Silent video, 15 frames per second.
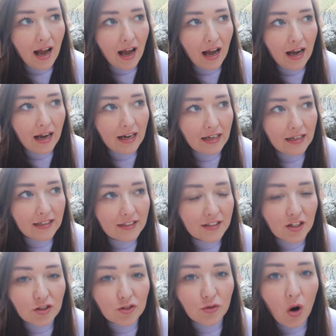and
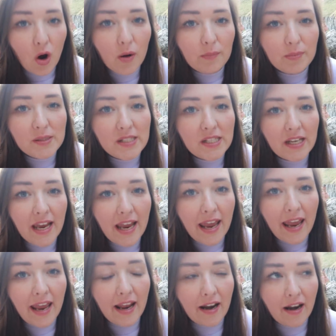dropped
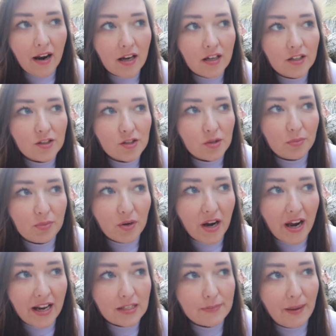in some
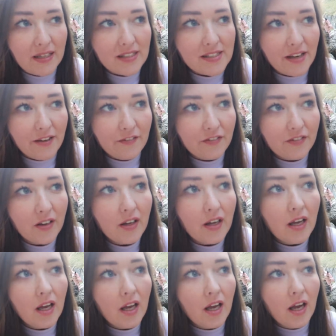pretty expensive
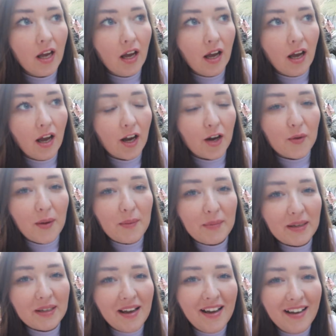
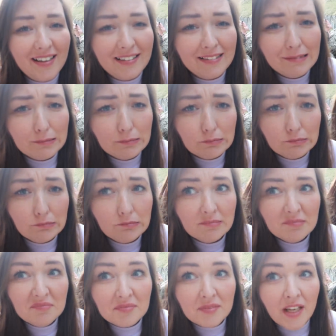equipment
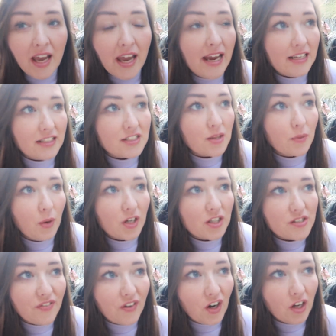into the
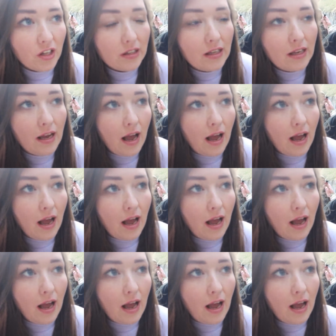waterfall,